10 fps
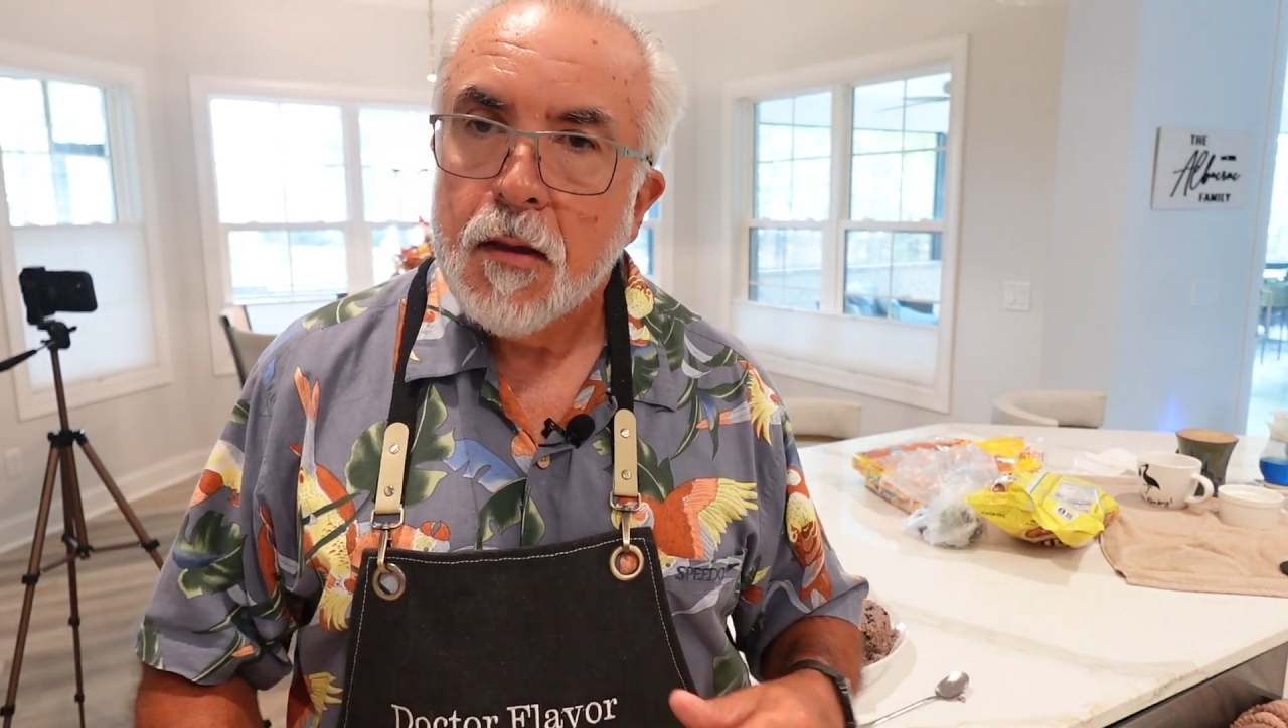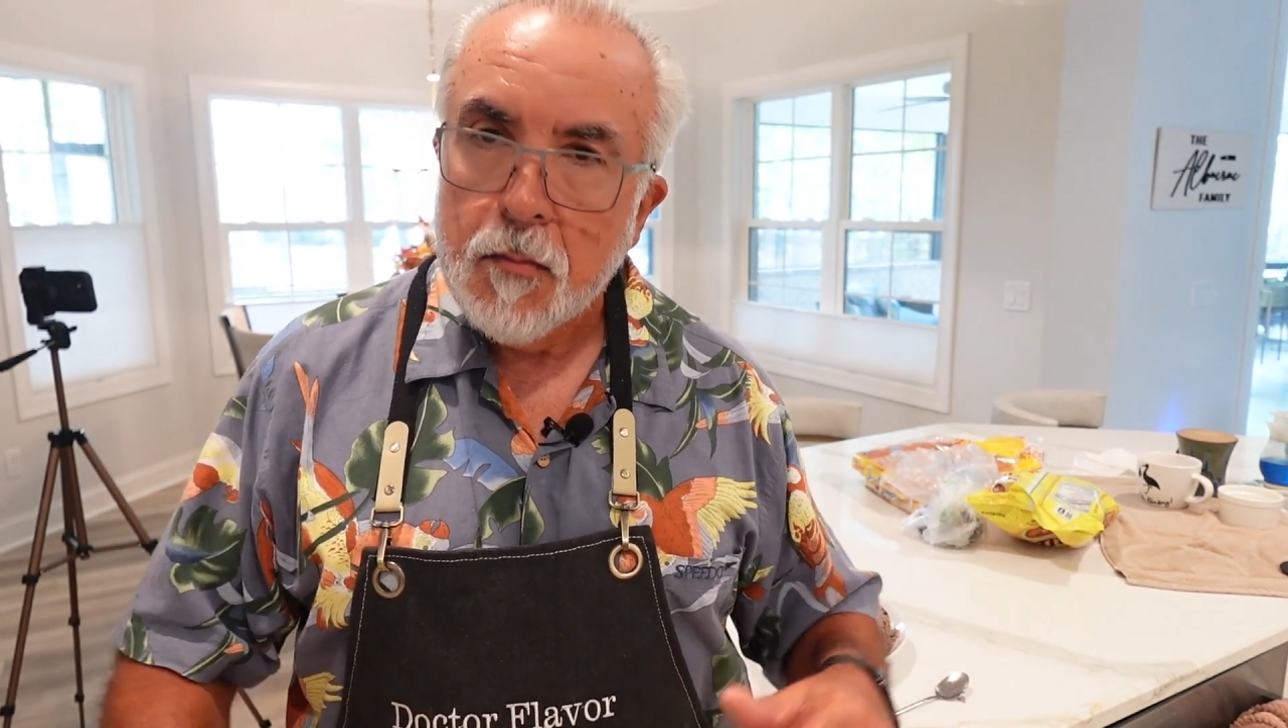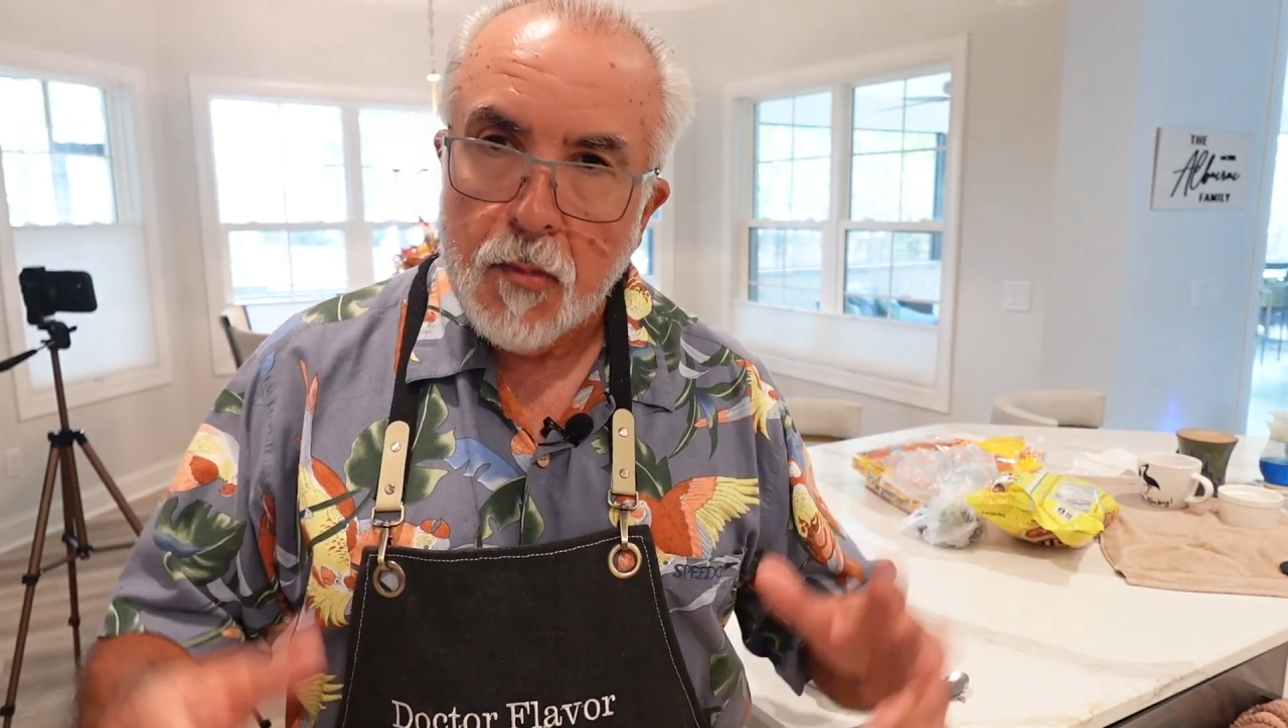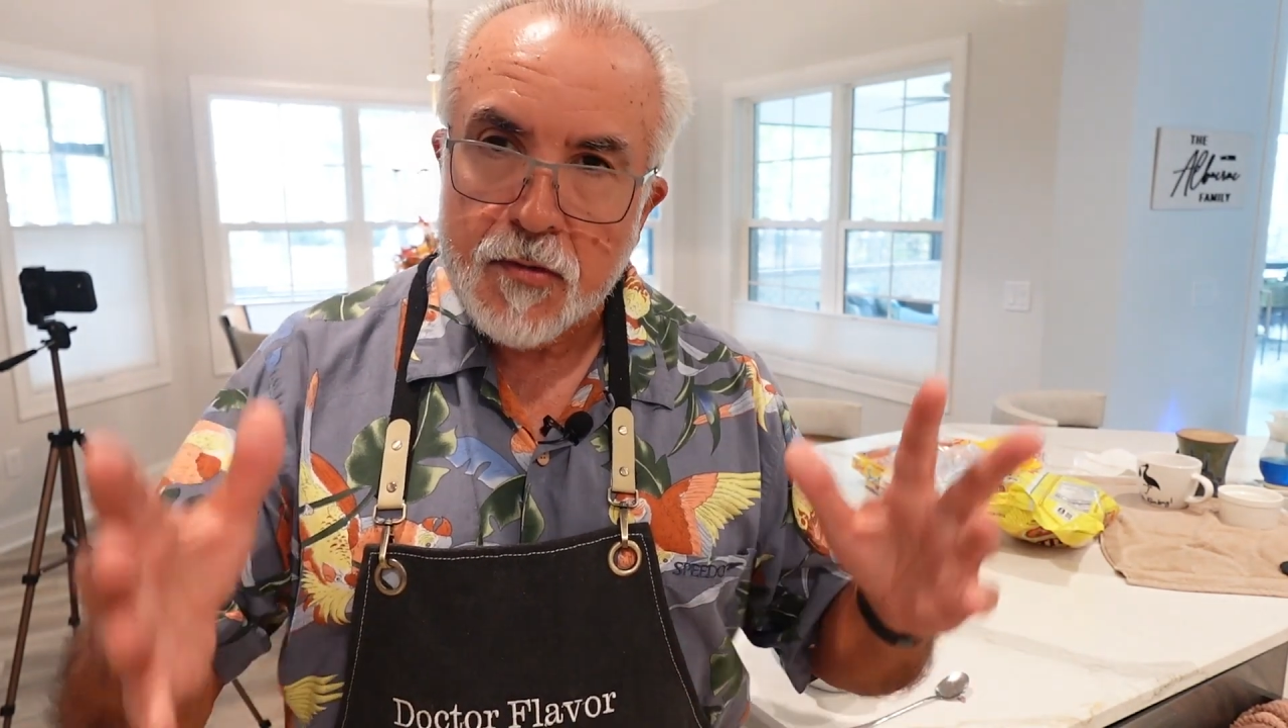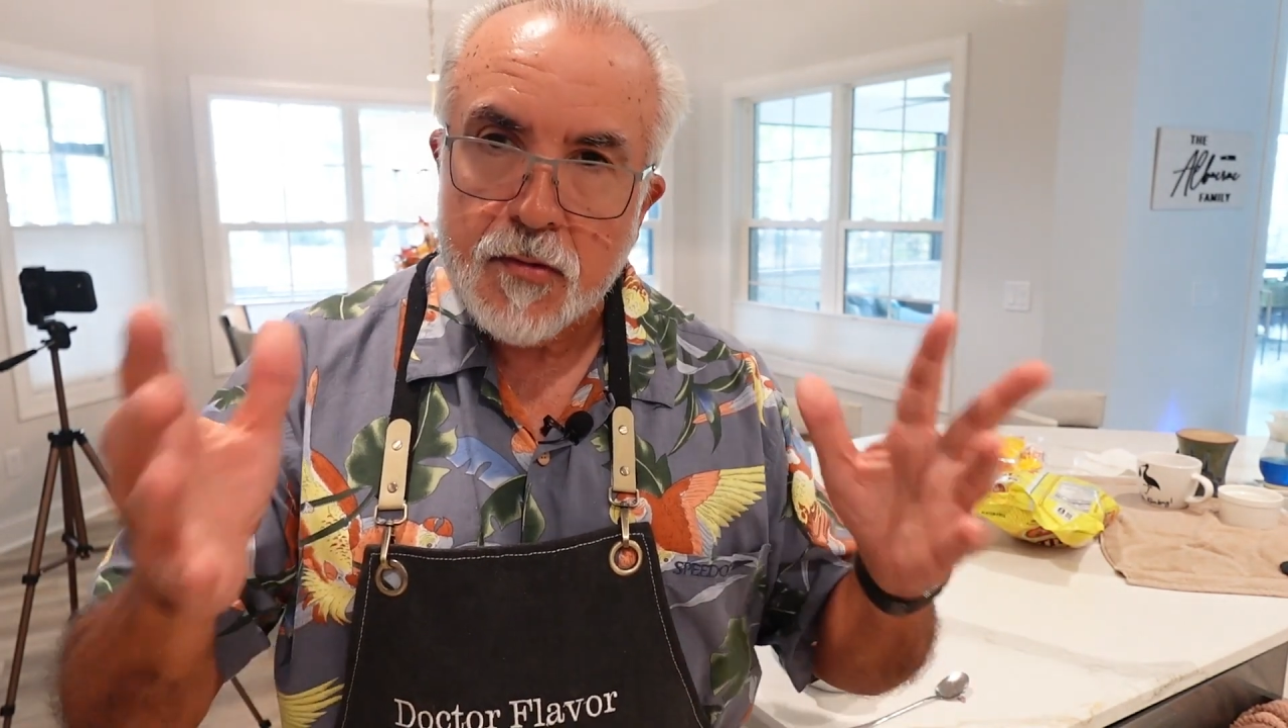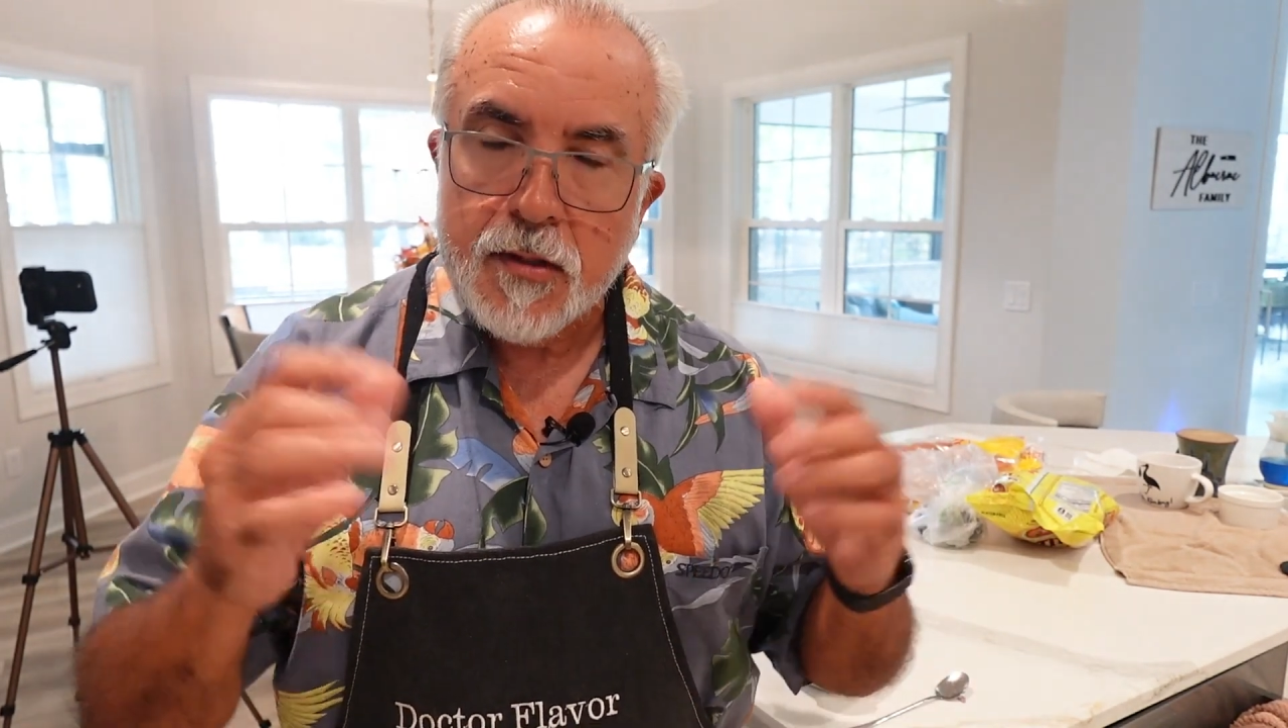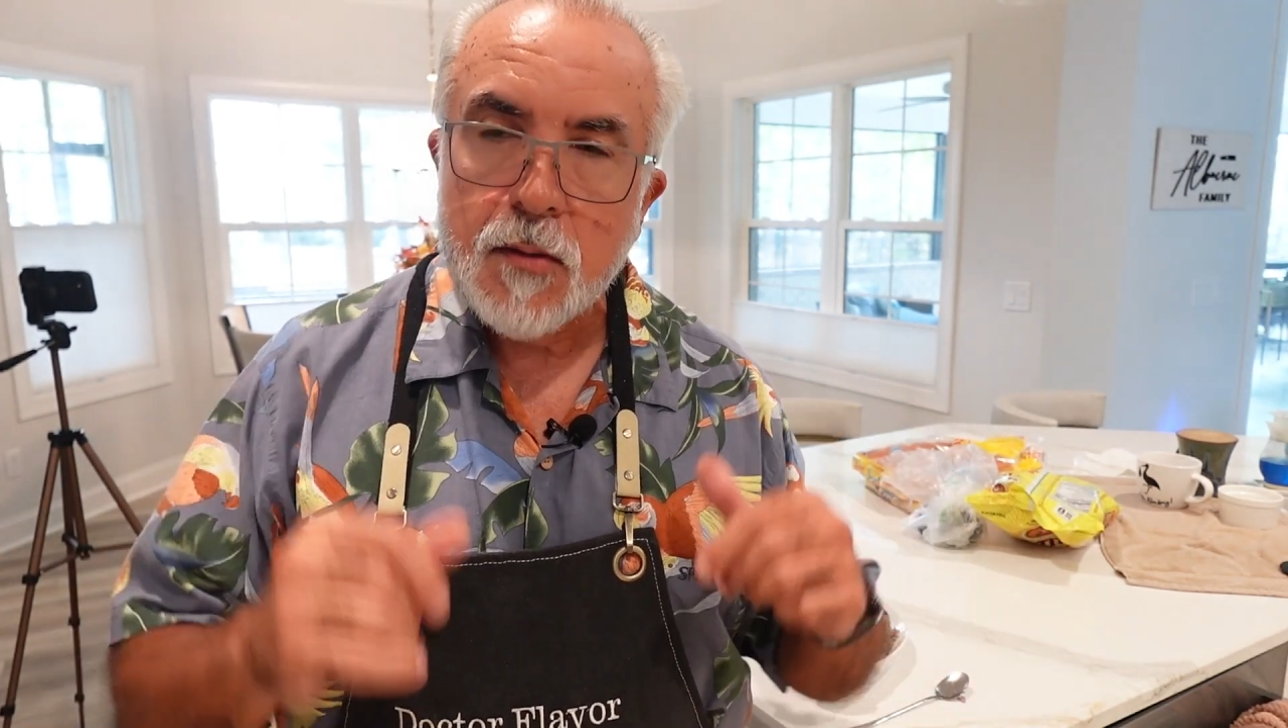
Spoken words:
Marcelino